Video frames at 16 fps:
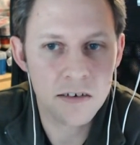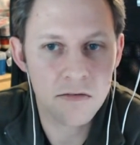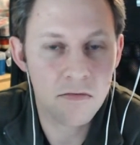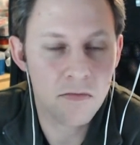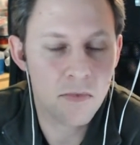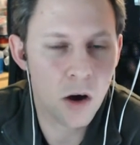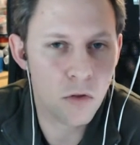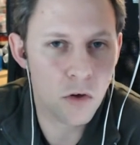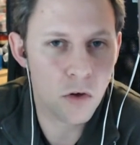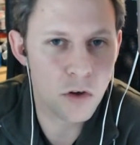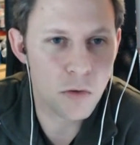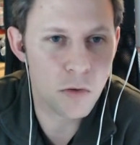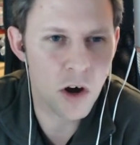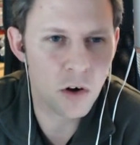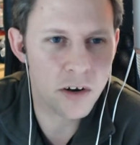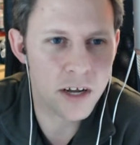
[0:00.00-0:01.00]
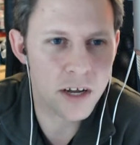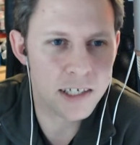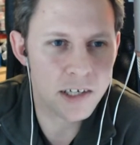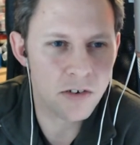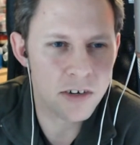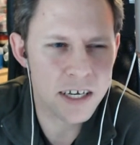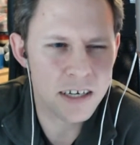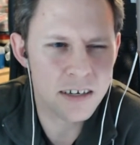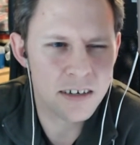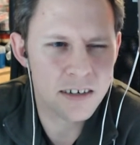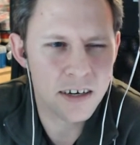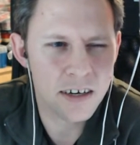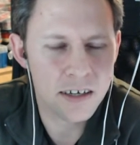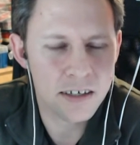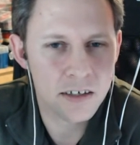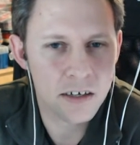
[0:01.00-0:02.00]
although you might not necessarily need
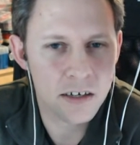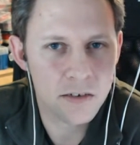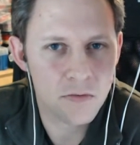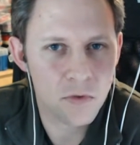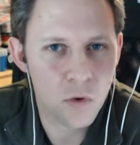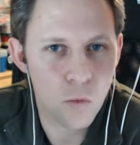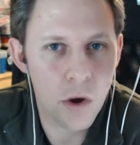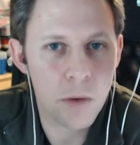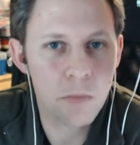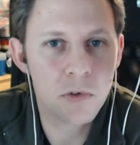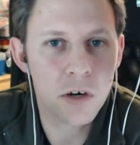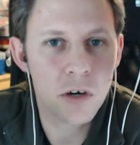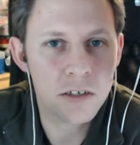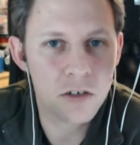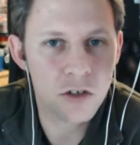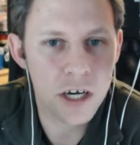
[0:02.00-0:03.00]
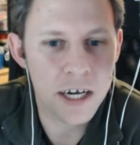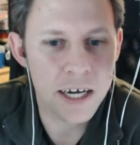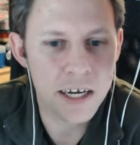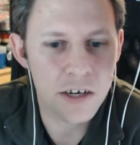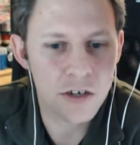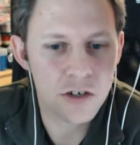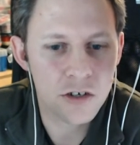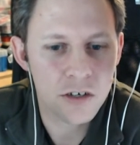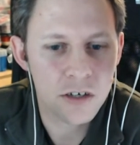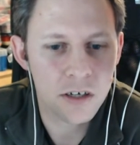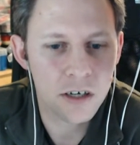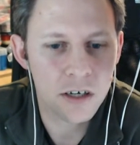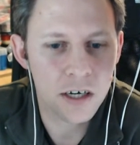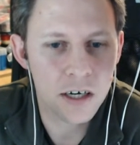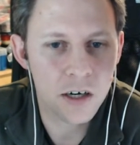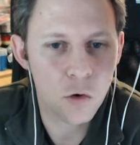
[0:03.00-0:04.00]
the website to change
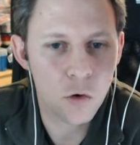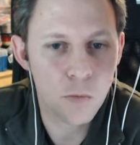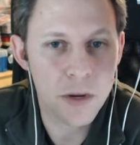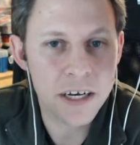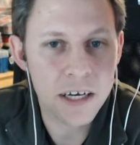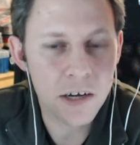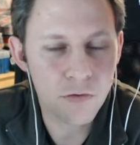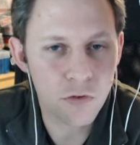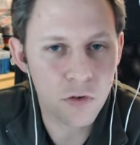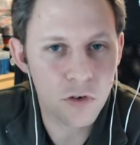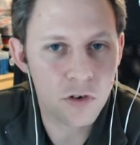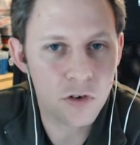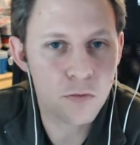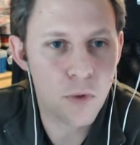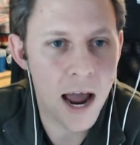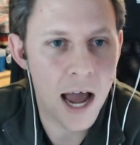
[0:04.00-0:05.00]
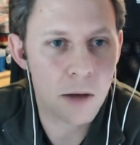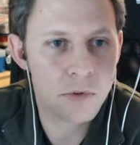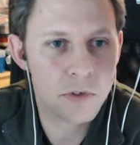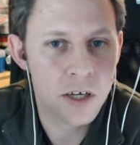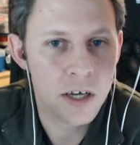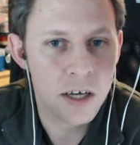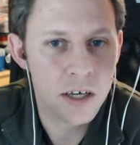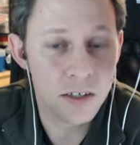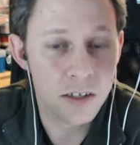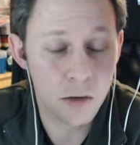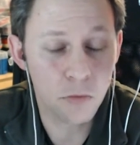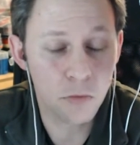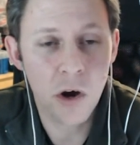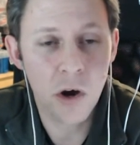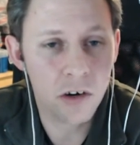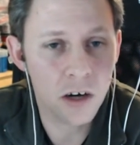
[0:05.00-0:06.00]
or be different, perhaps
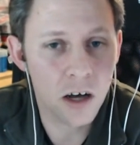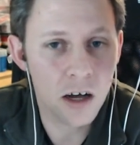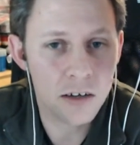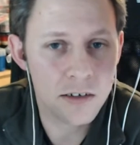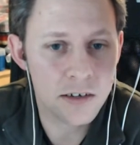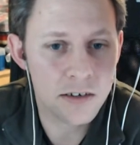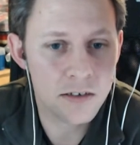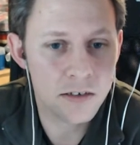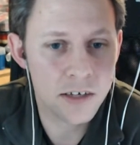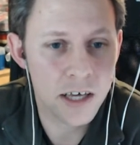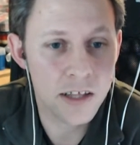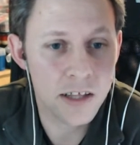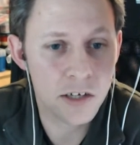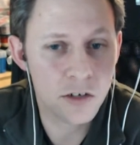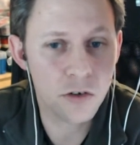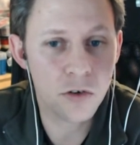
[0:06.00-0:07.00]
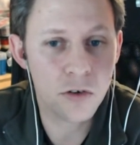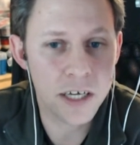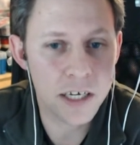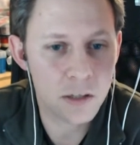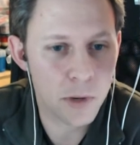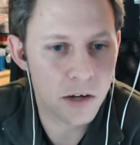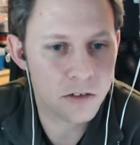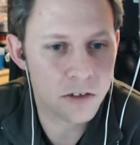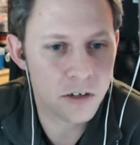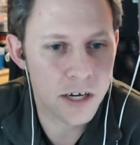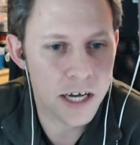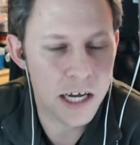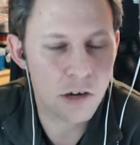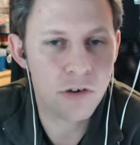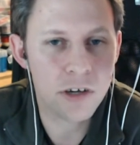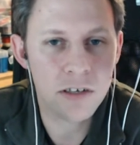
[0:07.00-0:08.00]
someone wearing glasses, they do need to be able to
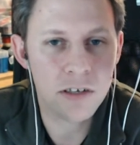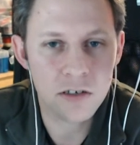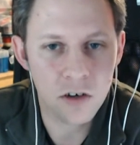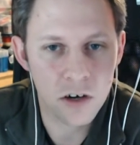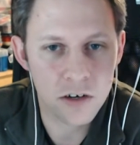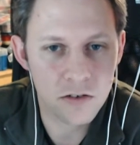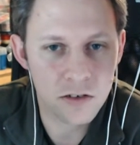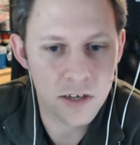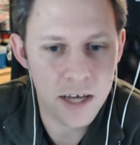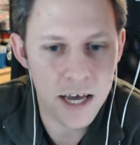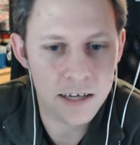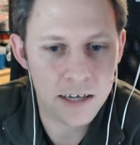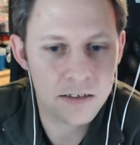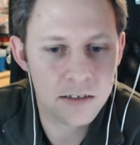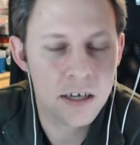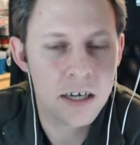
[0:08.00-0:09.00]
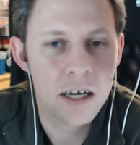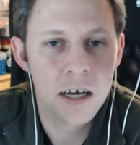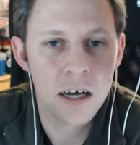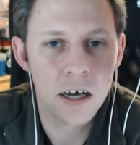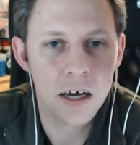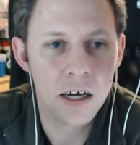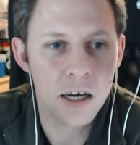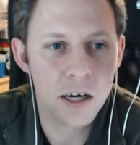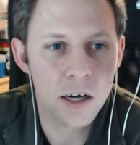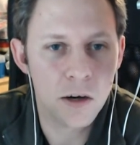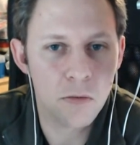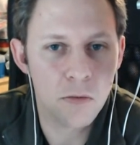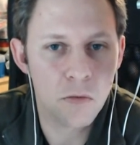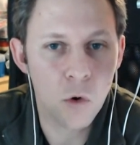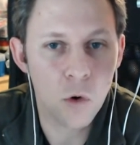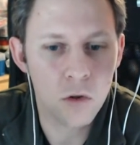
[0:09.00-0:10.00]
increase the size of the text,
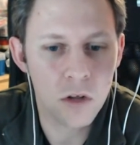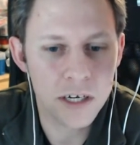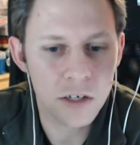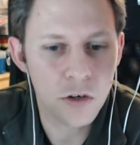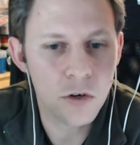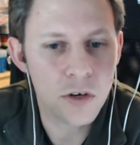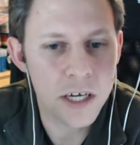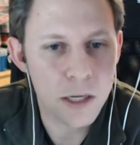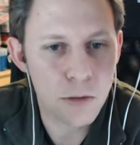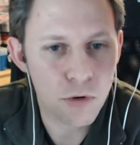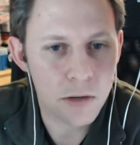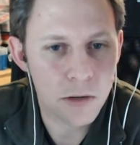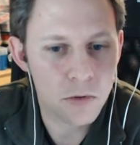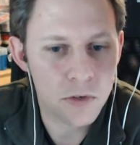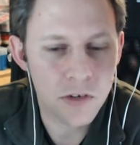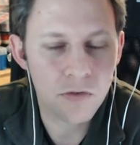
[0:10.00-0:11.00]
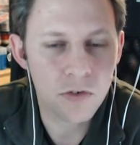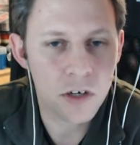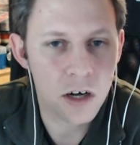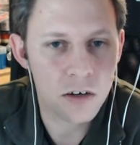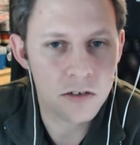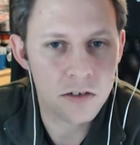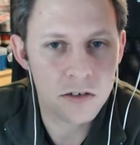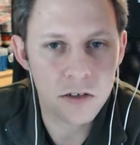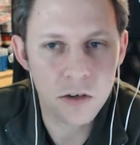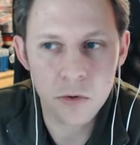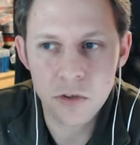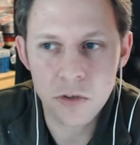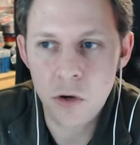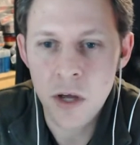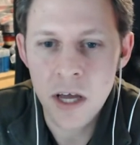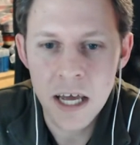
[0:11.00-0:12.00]
or they do need perhaps some different colours and so on.
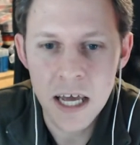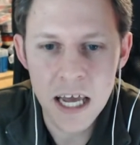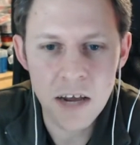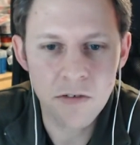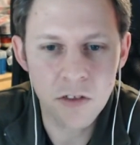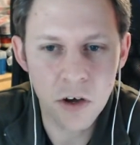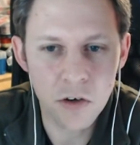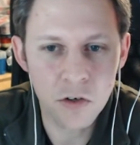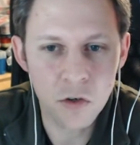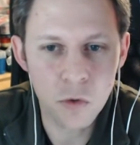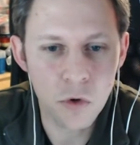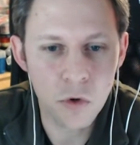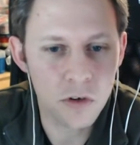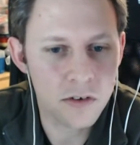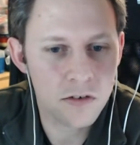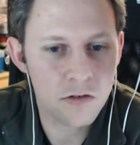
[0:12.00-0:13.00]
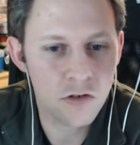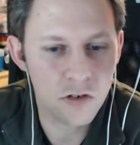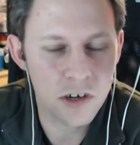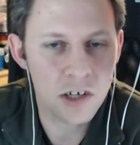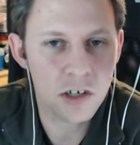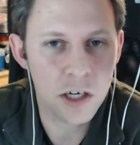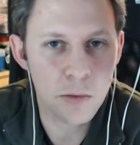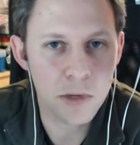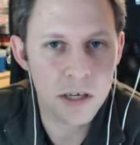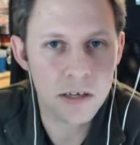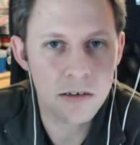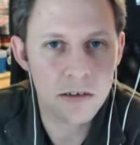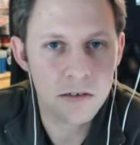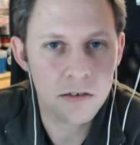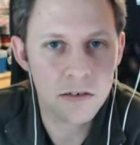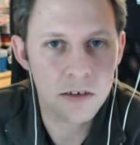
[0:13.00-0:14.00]
So even those who wouldn't traditionally
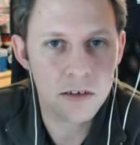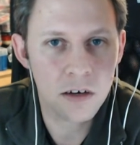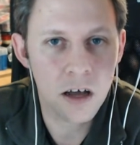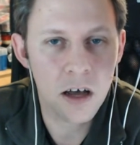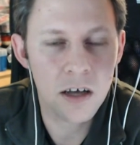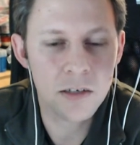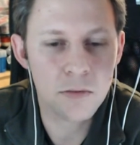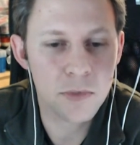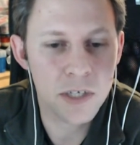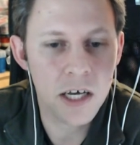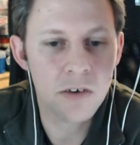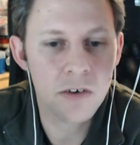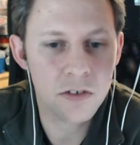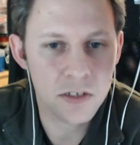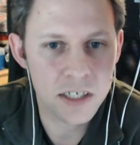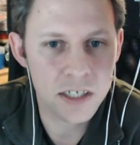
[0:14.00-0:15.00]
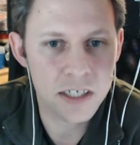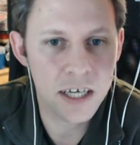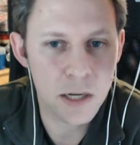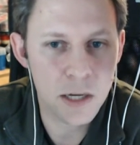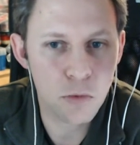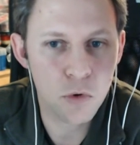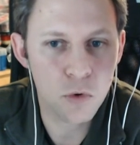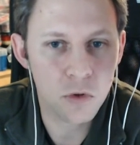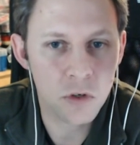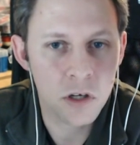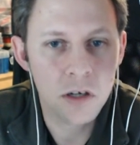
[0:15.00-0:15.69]
be classing themselves as disabled